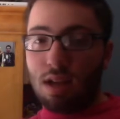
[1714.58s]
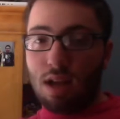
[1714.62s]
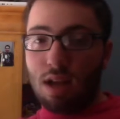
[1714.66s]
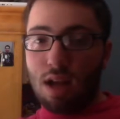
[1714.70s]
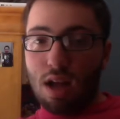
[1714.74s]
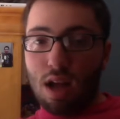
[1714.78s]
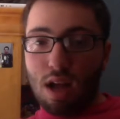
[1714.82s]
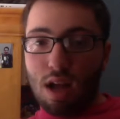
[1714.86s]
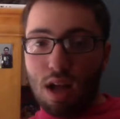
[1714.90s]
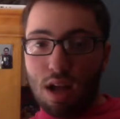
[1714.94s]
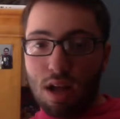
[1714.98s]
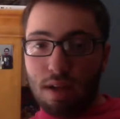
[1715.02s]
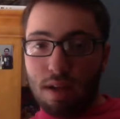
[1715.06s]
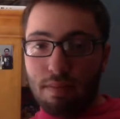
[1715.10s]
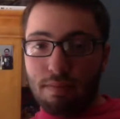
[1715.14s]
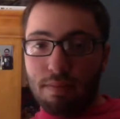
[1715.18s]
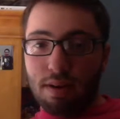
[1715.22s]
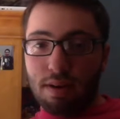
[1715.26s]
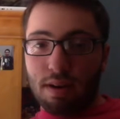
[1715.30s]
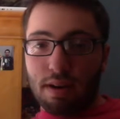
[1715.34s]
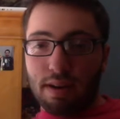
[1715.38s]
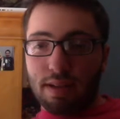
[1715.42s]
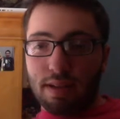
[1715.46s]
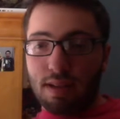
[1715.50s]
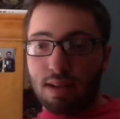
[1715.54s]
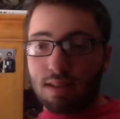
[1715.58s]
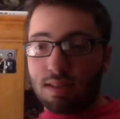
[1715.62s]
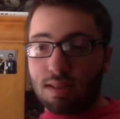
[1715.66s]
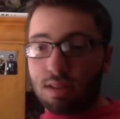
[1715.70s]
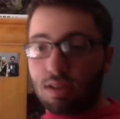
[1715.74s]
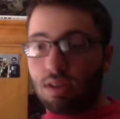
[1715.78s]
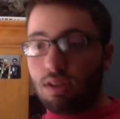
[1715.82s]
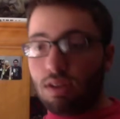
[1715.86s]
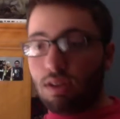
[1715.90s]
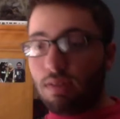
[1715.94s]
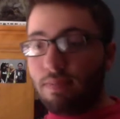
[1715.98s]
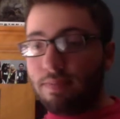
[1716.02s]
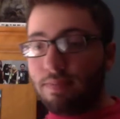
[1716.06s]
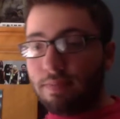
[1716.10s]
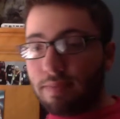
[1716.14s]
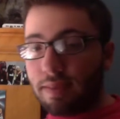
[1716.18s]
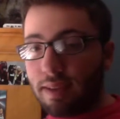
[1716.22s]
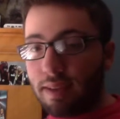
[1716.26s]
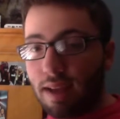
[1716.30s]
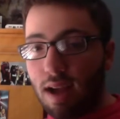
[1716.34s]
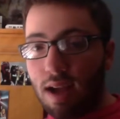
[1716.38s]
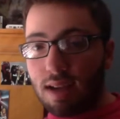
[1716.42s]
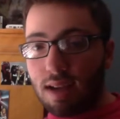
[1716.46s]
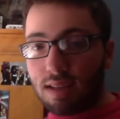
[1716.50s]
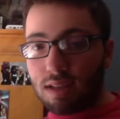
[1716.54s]
American Hustle,
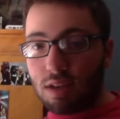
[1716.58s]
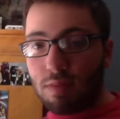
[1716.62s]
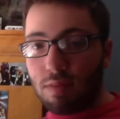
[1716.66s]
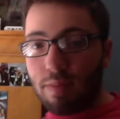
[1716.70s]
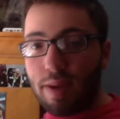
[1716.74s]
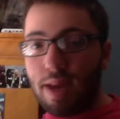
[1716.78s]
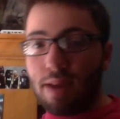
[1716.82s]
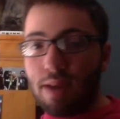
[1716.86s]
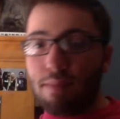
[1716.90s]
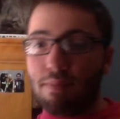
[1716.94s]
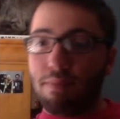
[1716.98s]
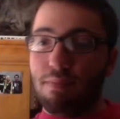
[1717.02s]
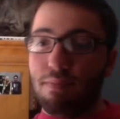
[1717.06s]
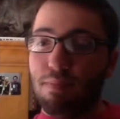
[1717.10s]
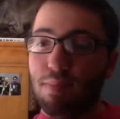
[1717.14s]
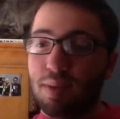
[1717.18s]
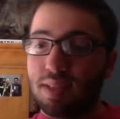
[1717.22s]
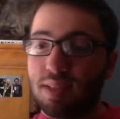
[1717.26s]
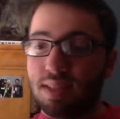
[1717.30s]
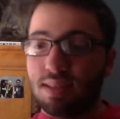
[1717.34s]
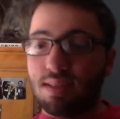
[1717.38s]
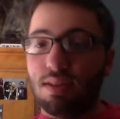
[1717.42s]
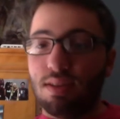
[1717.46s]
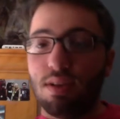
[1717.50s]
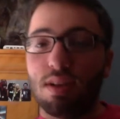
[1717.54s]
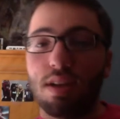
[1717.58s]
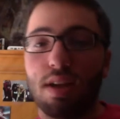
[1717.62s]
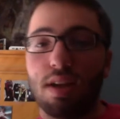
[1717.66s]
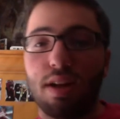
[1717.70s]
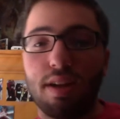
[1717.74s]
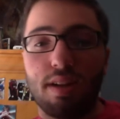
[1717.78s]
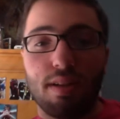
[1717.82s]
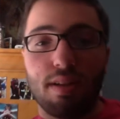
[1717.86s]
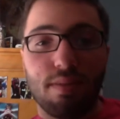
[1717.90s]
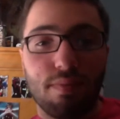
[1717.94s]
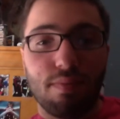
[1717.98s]
Oscar bait, but still good.